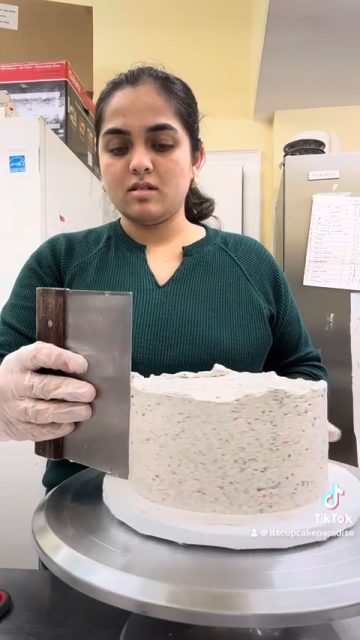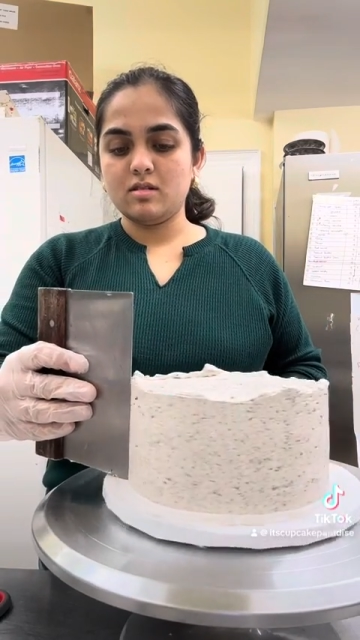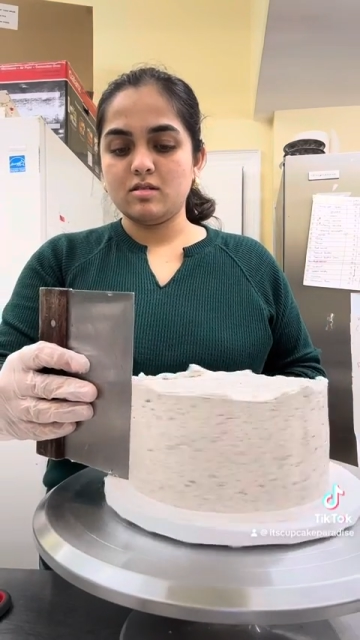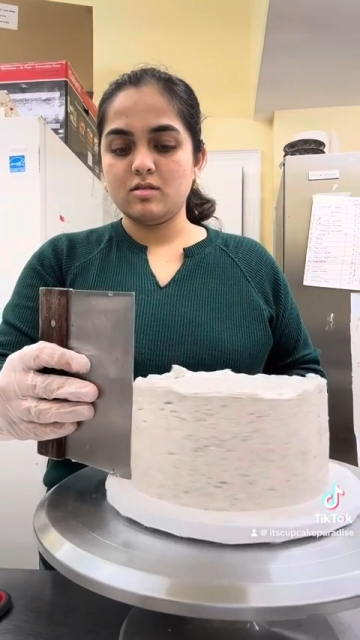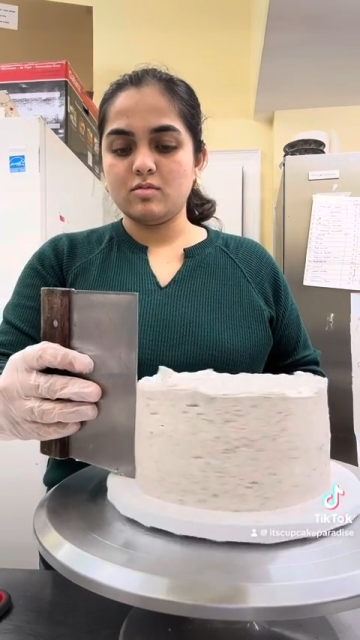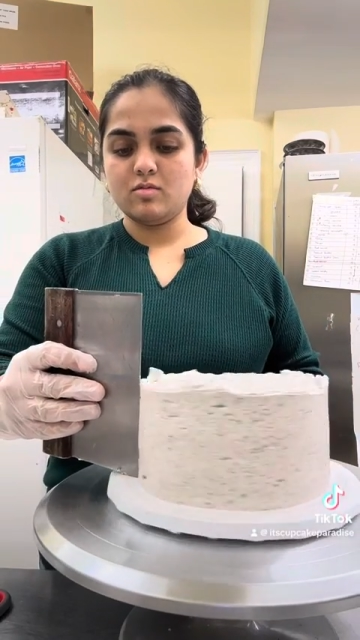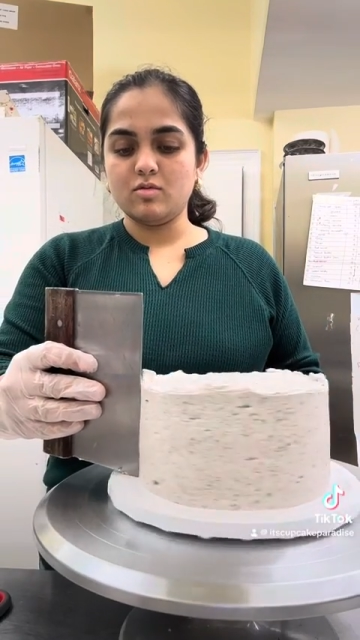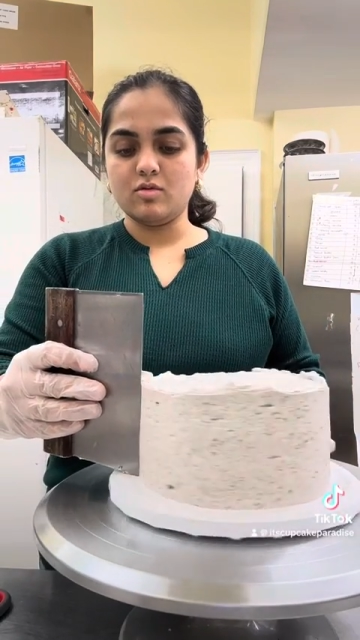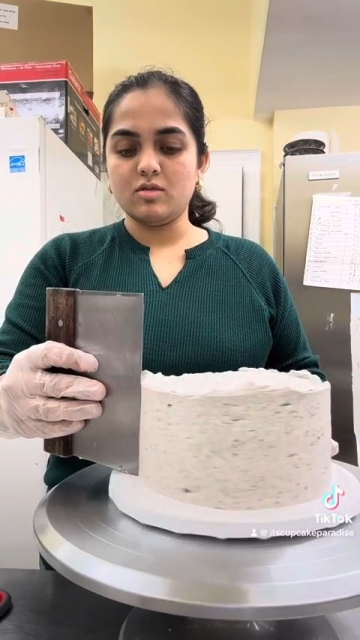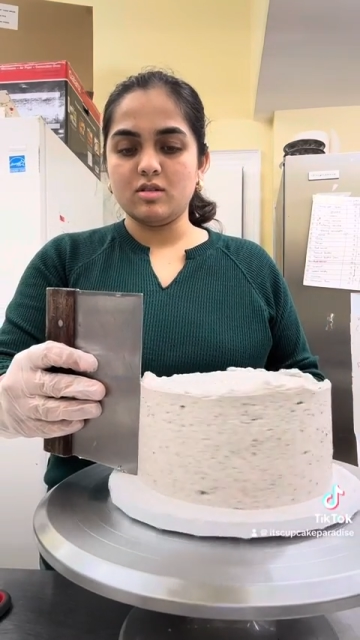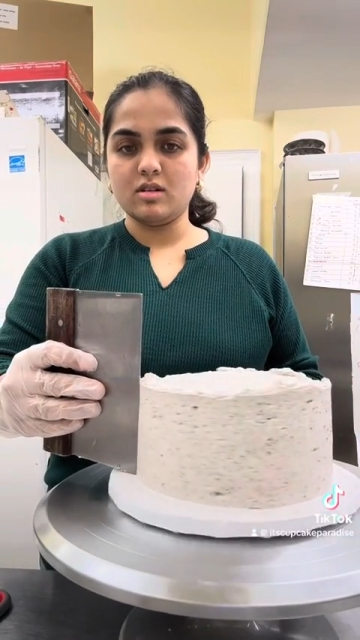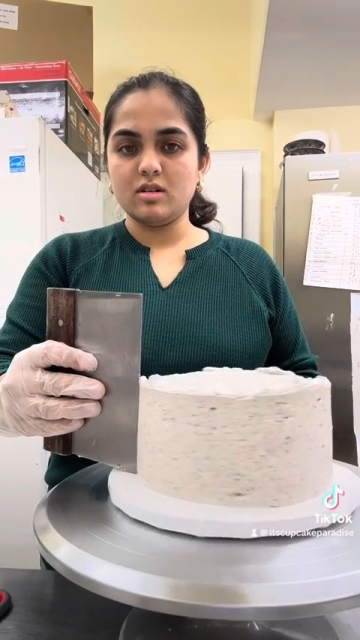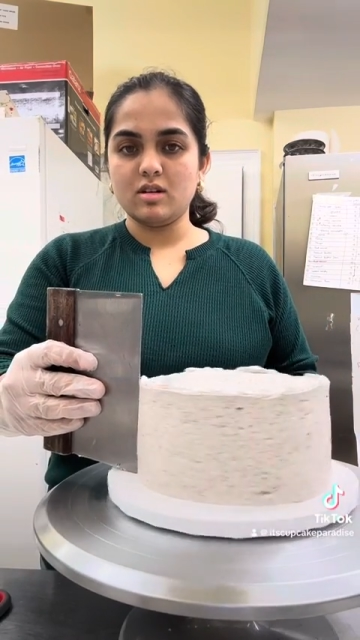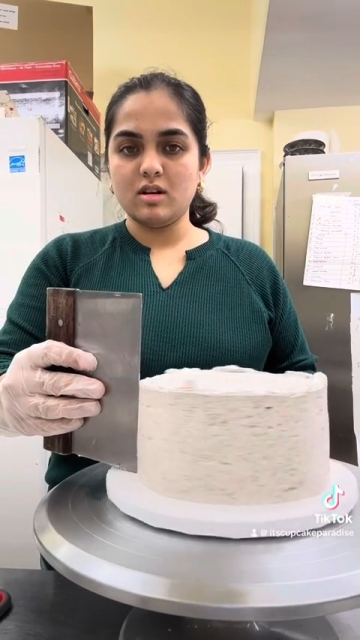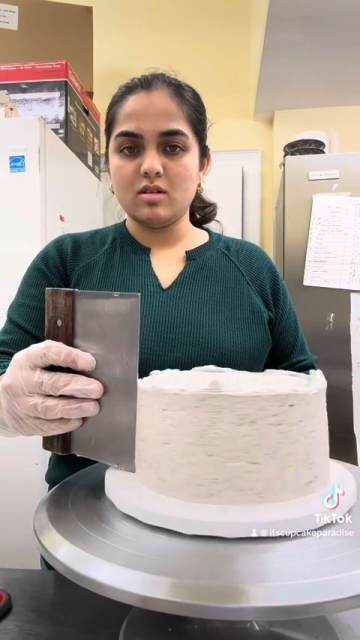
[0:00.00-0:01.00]

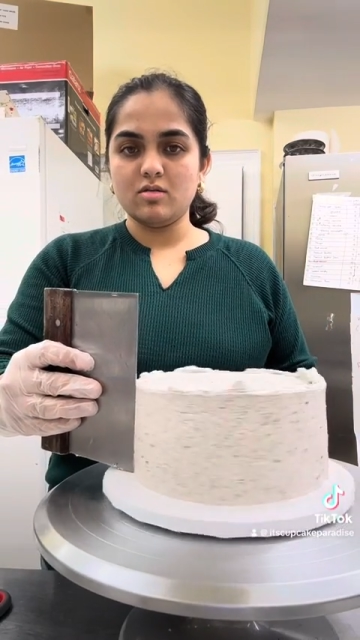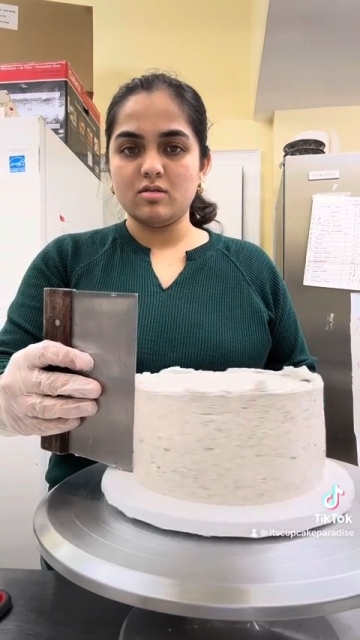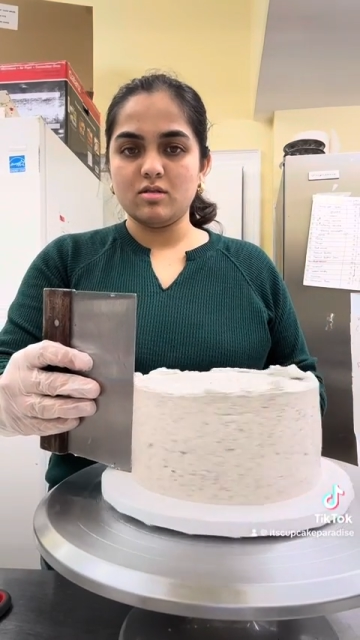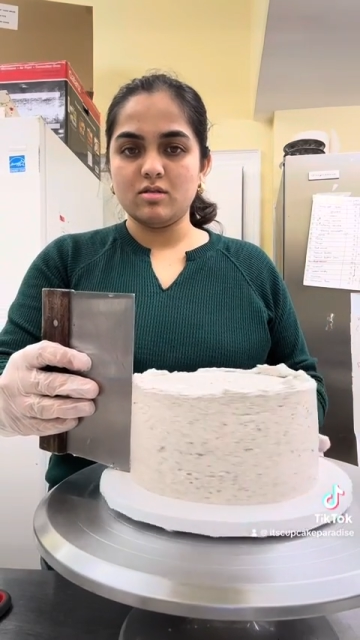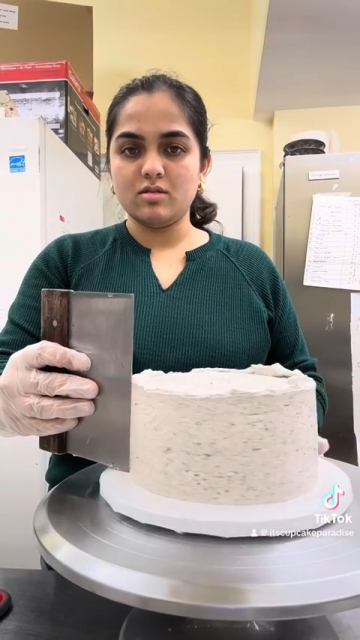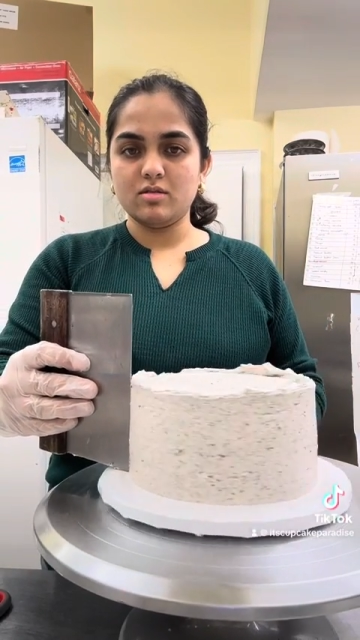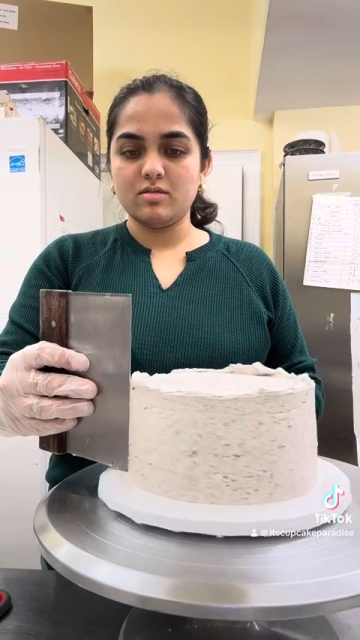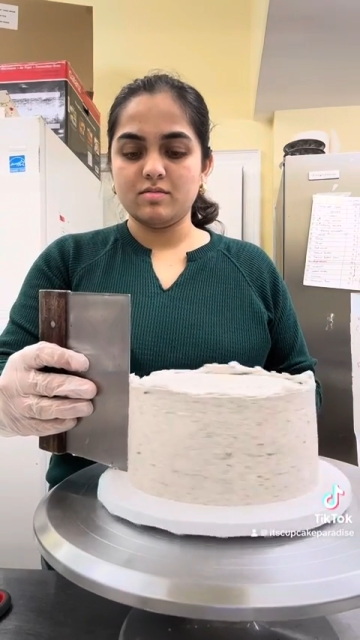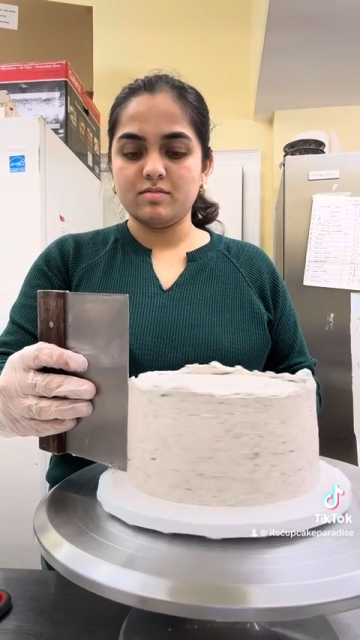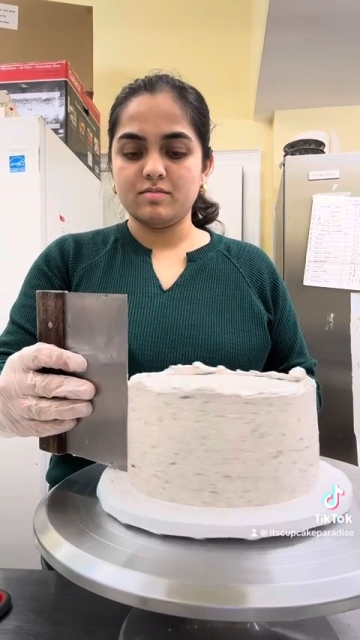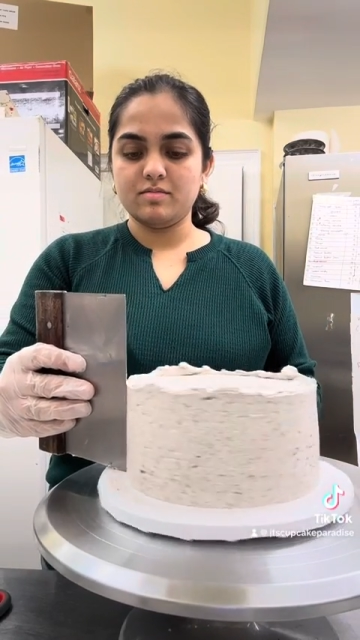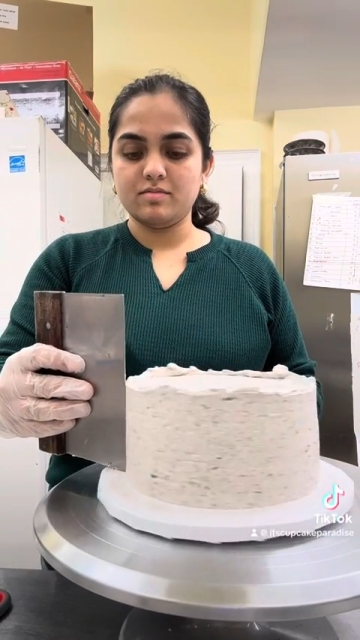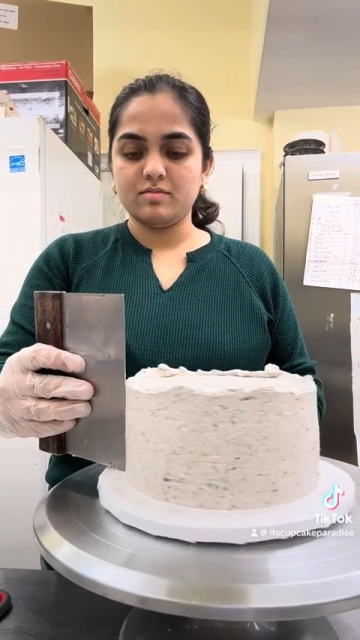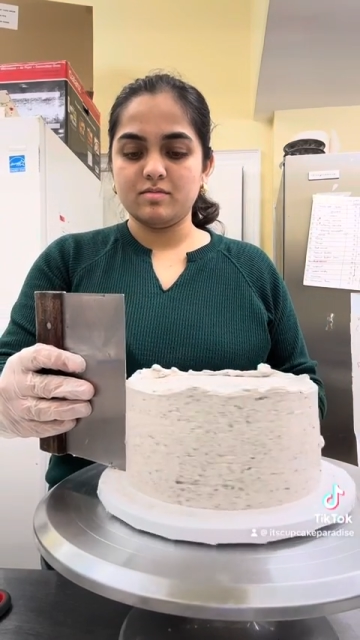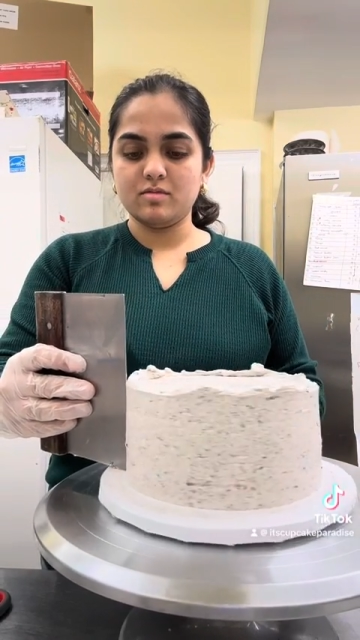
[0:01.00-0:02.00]
smoothen it out
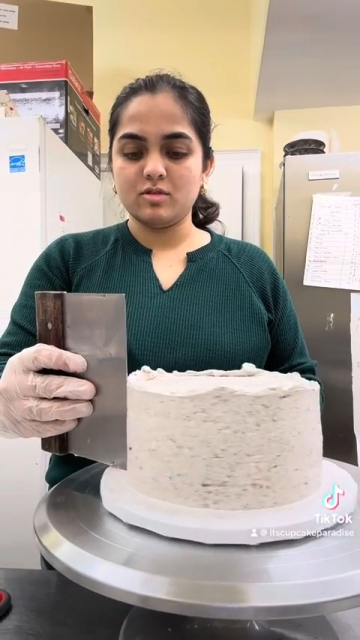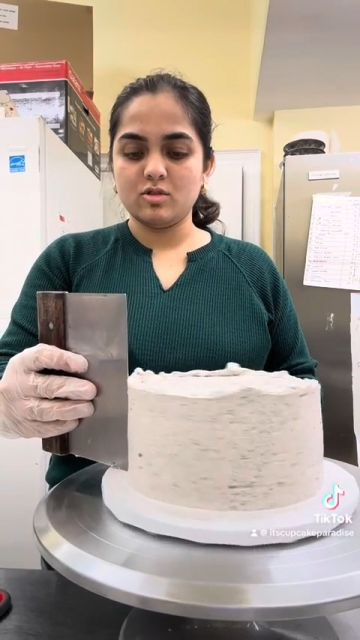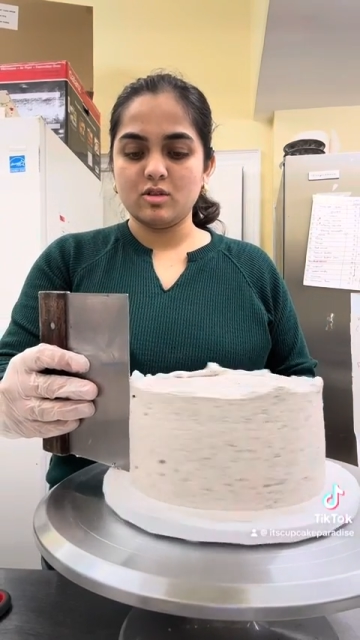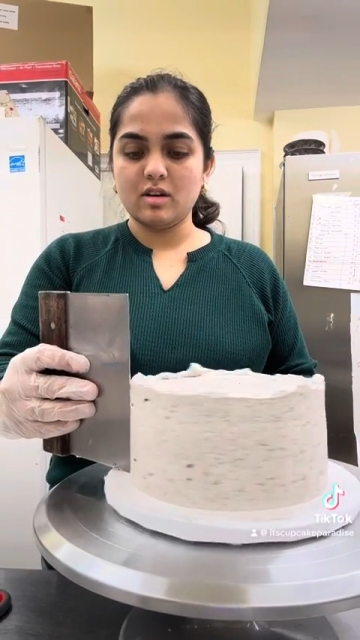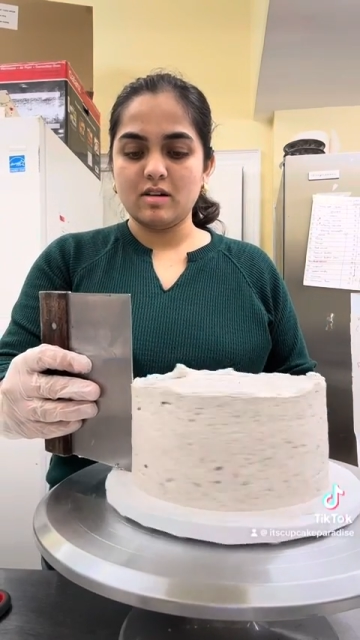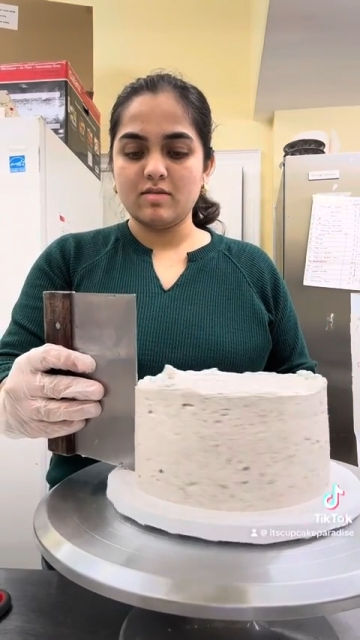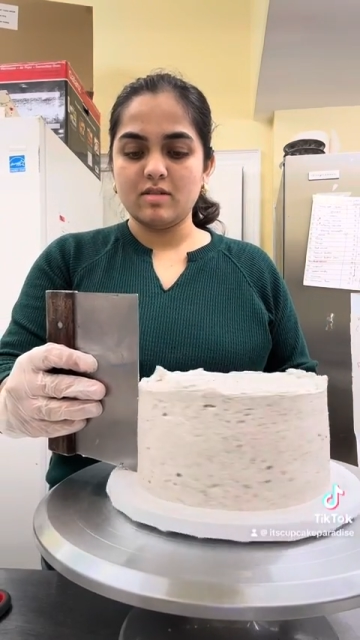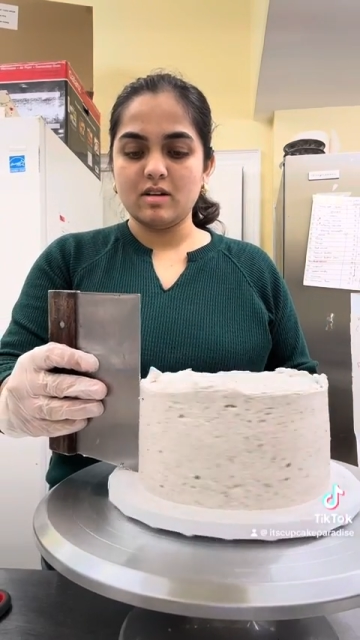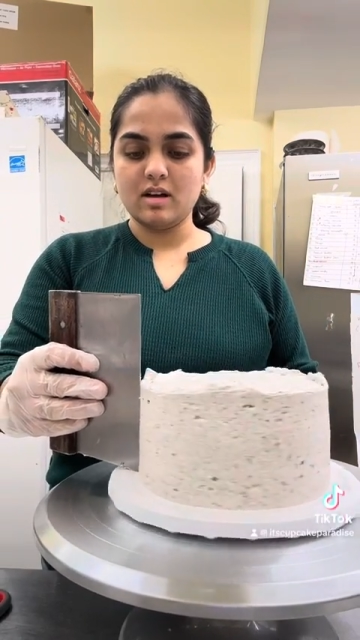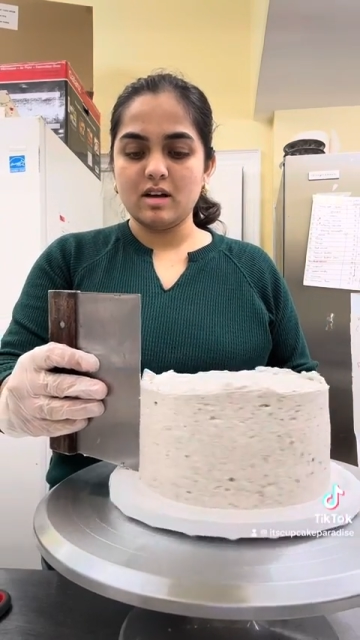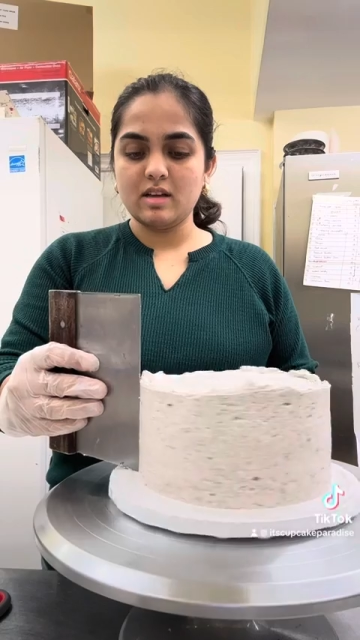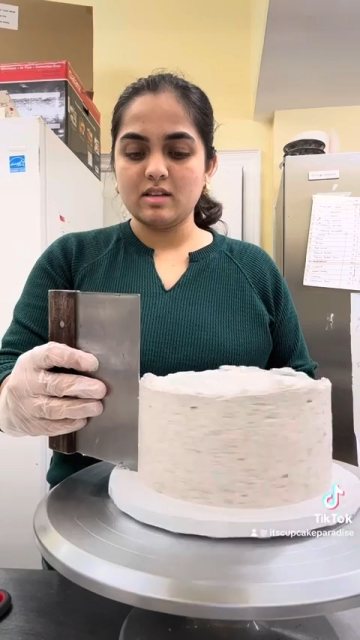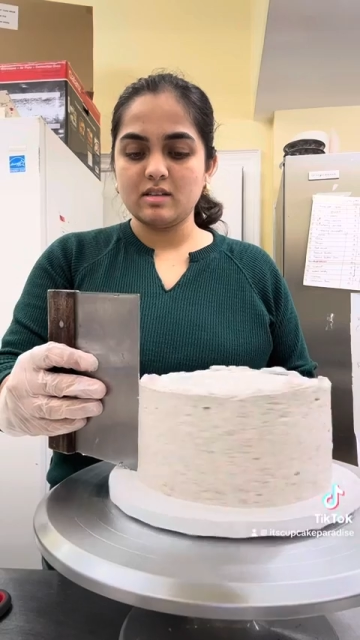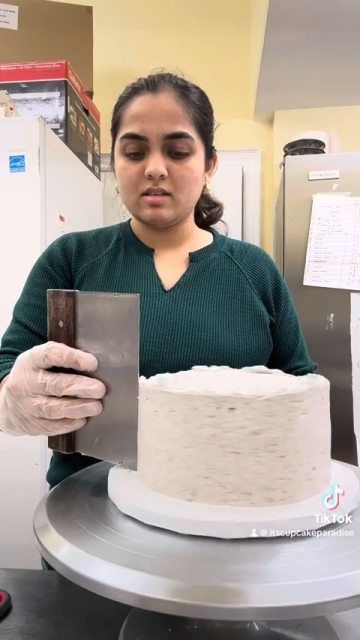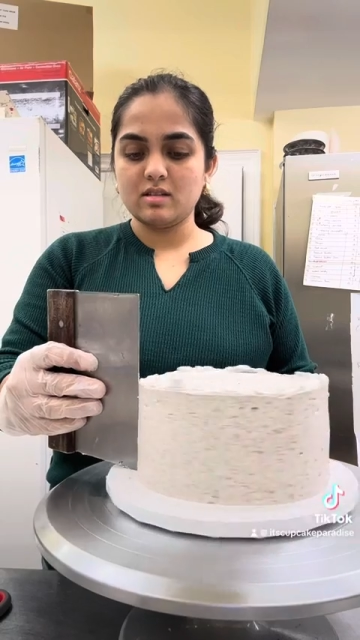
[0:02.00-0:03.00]
so you have
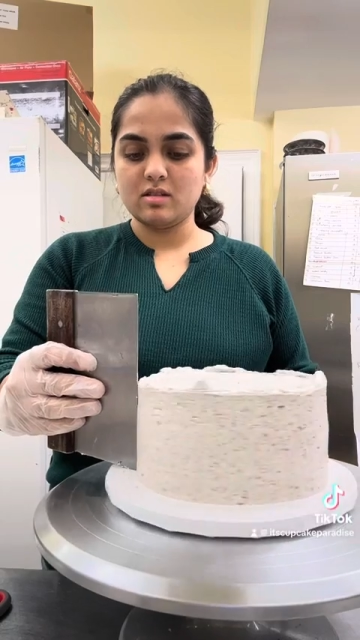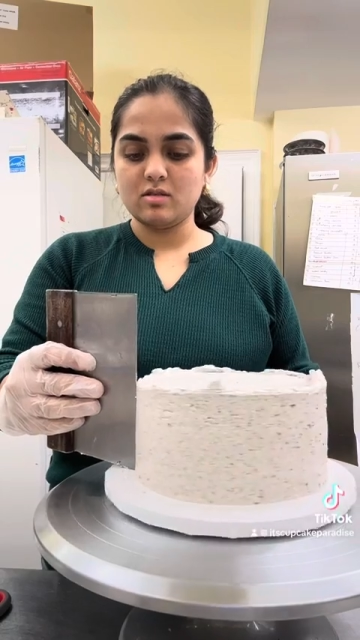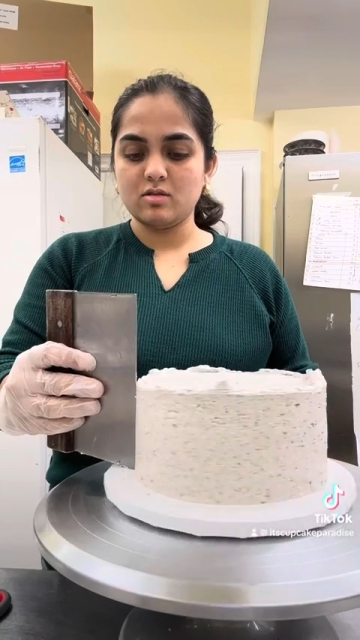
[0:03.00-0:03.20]
nice